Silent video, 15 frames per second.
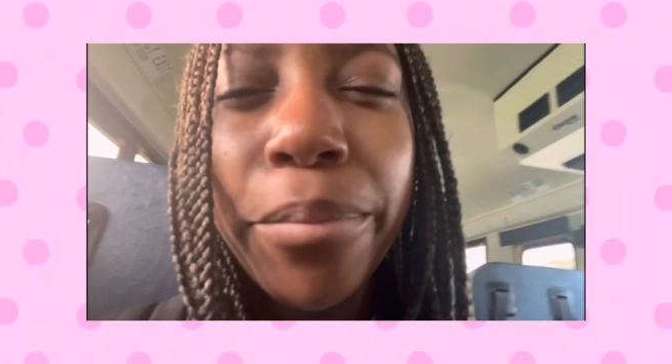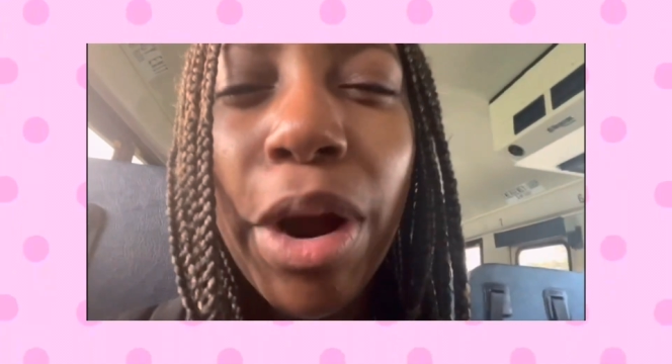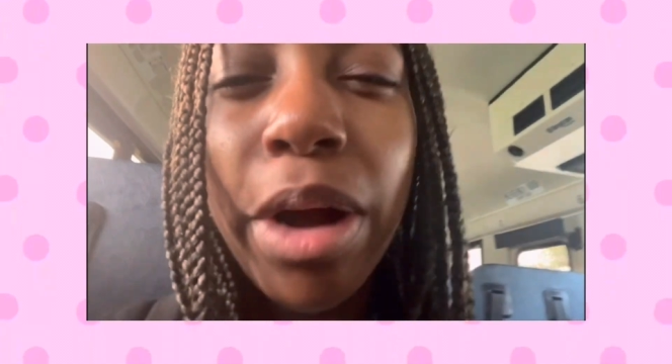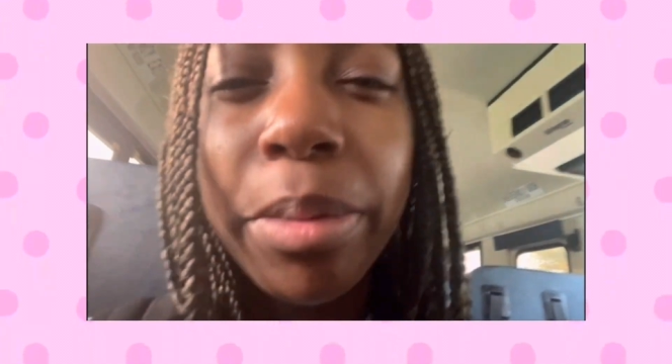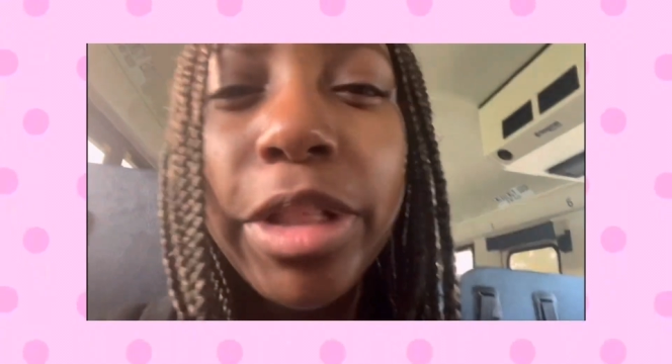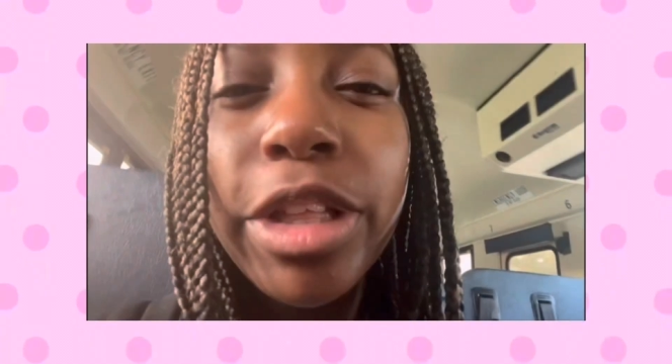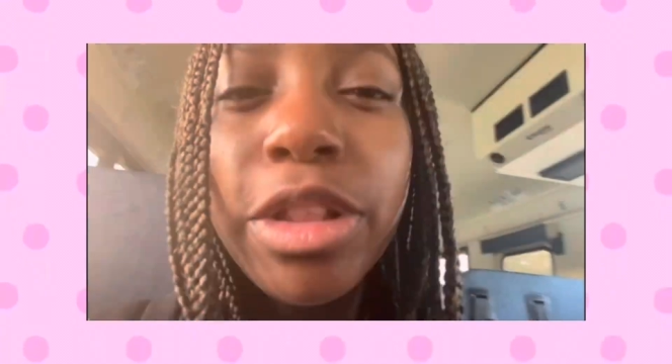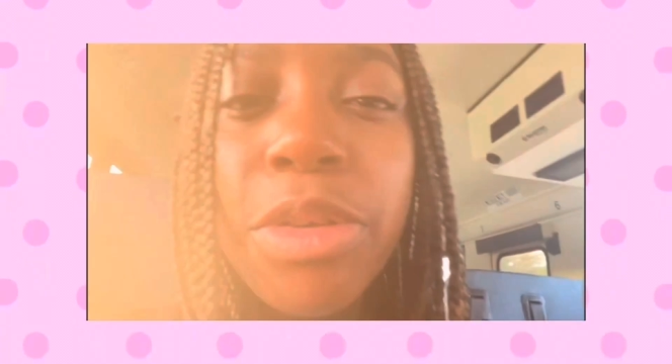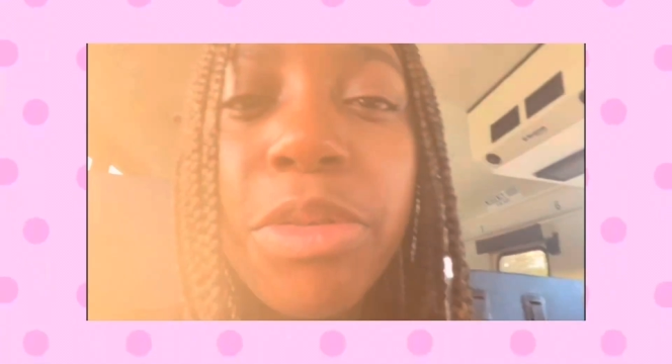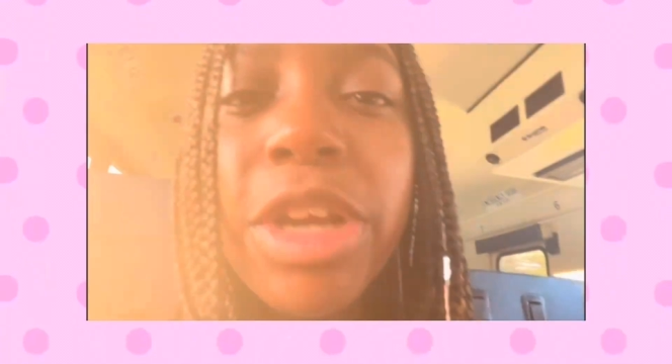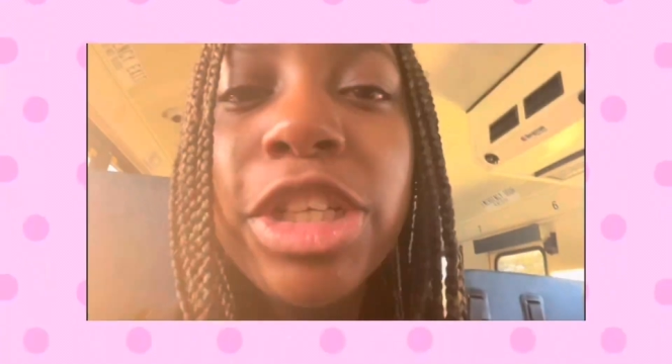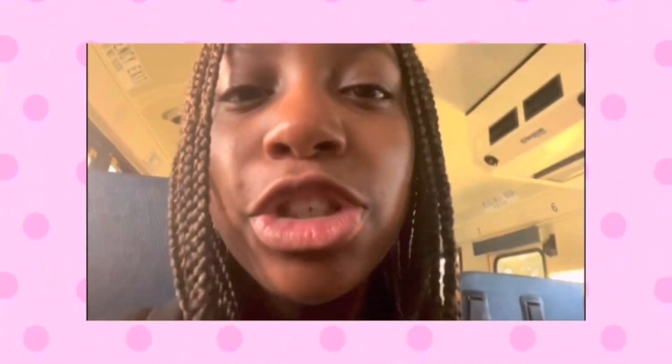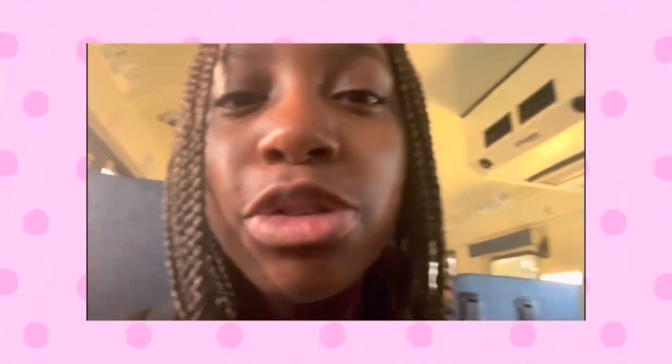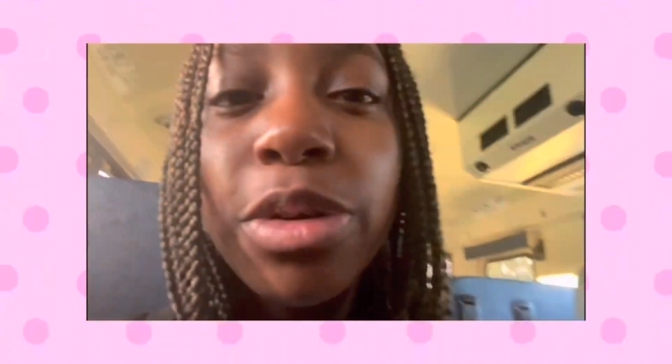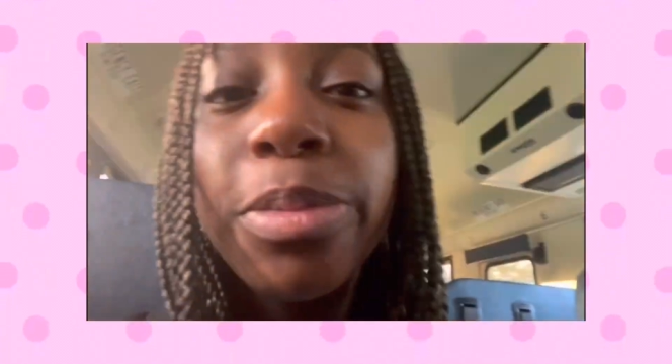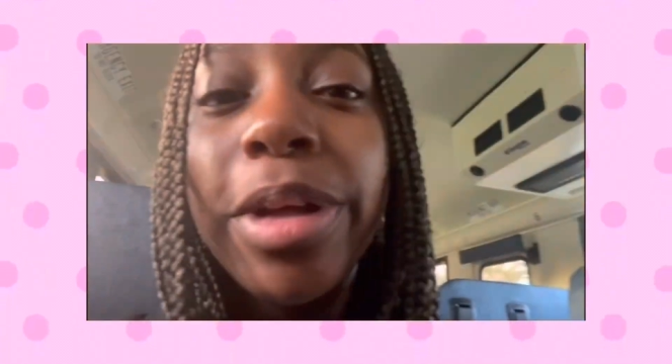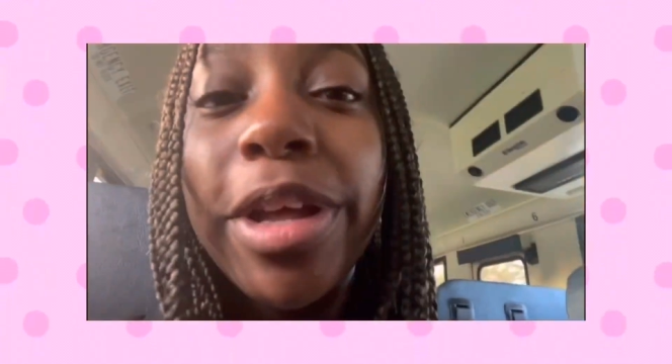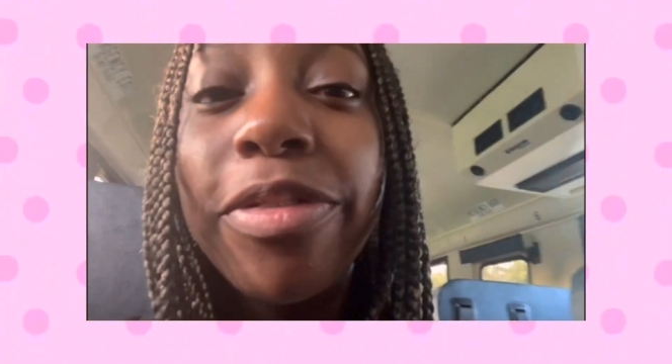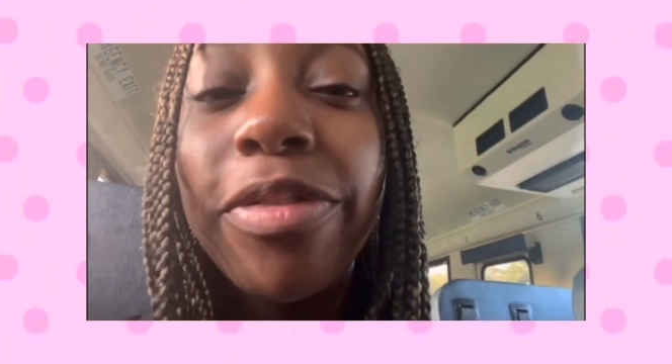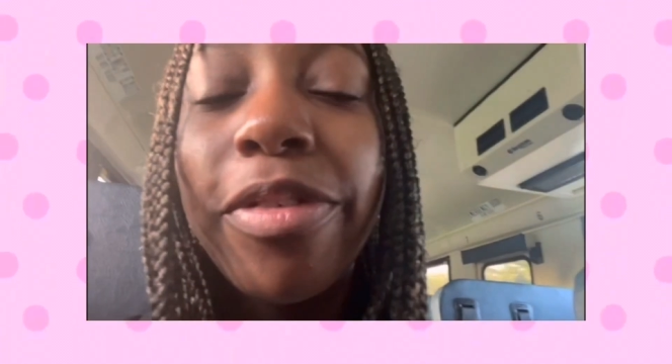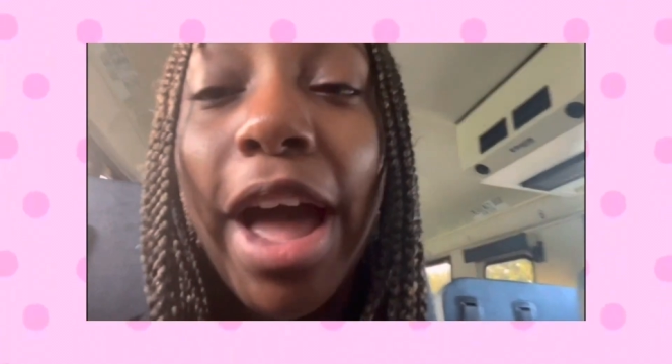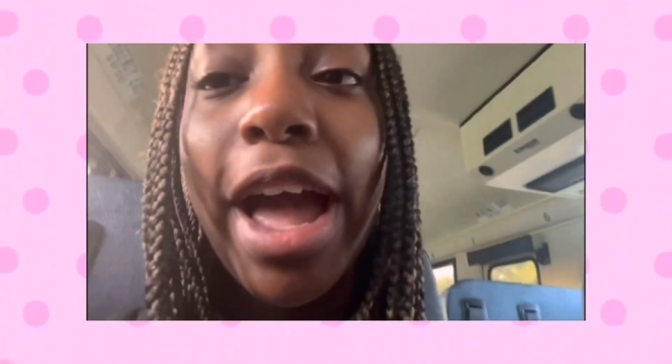probably the restroom
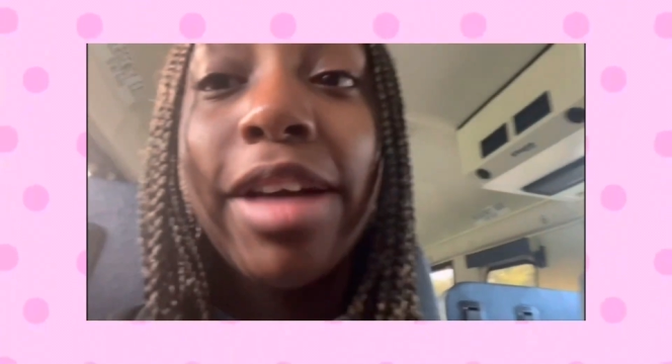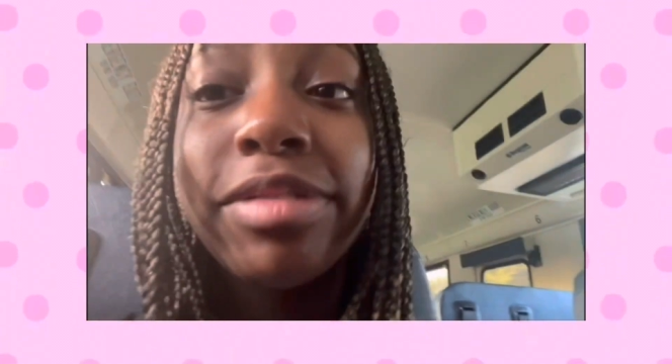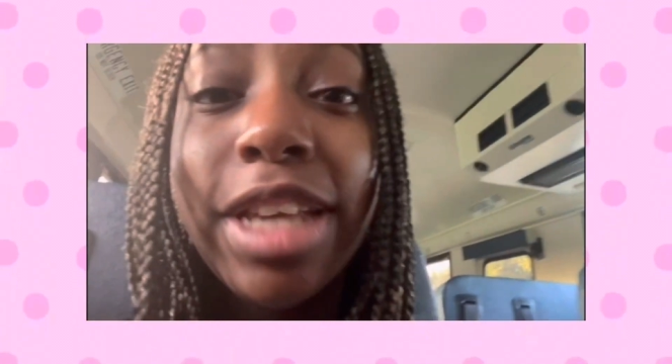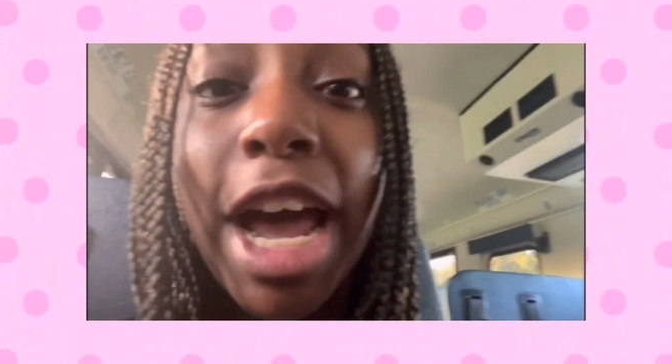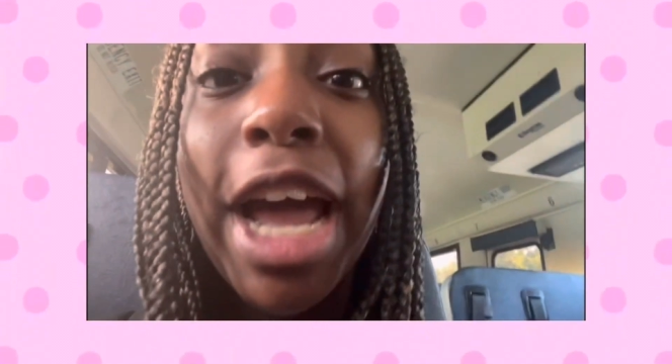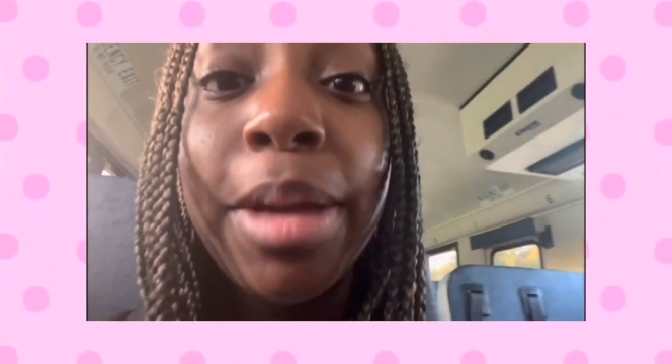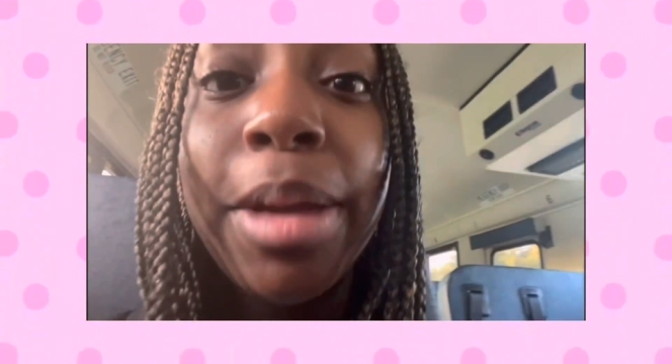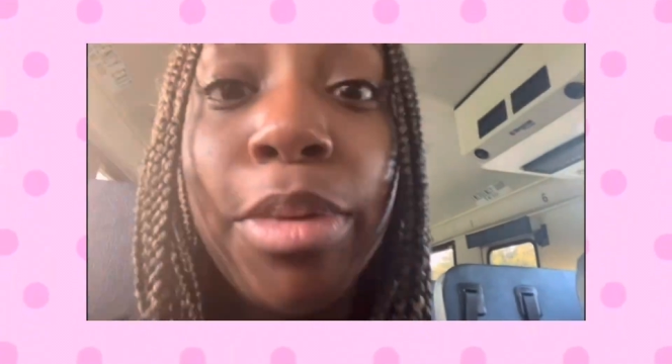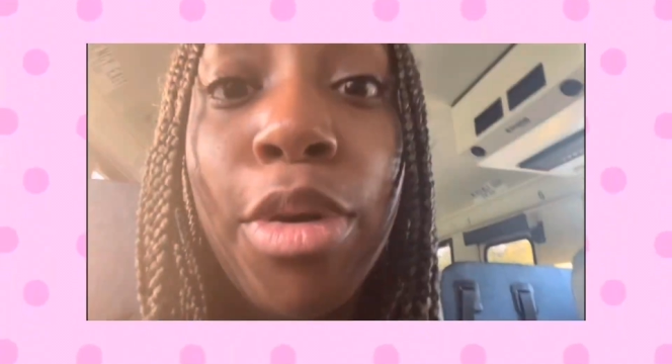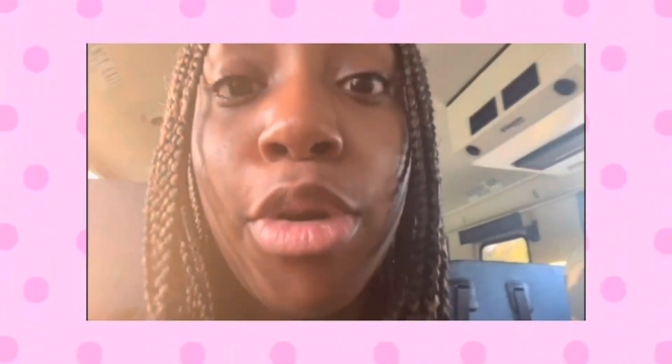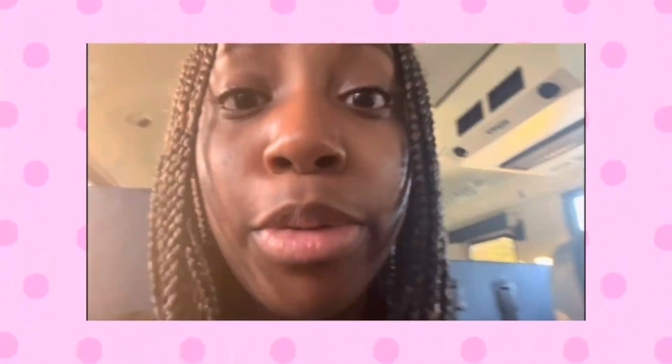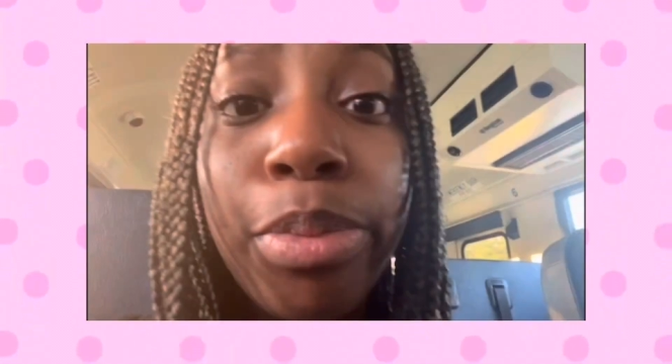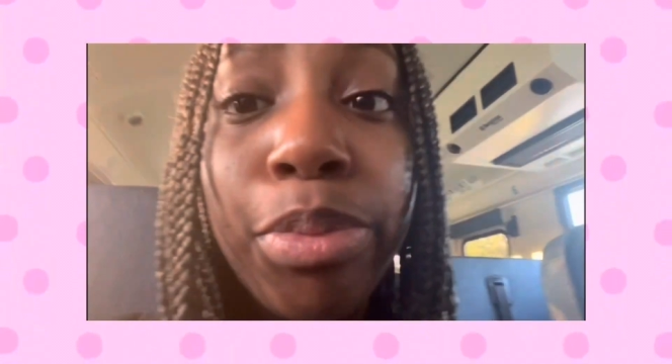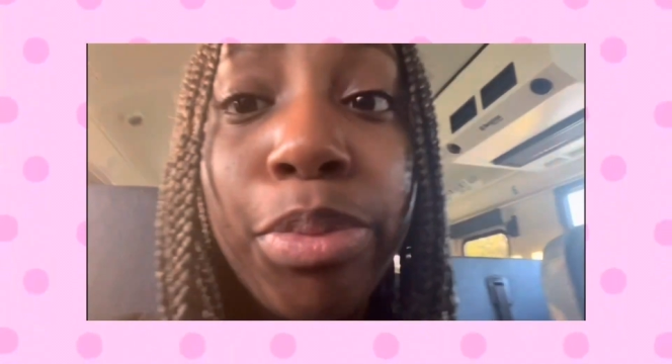if I have time or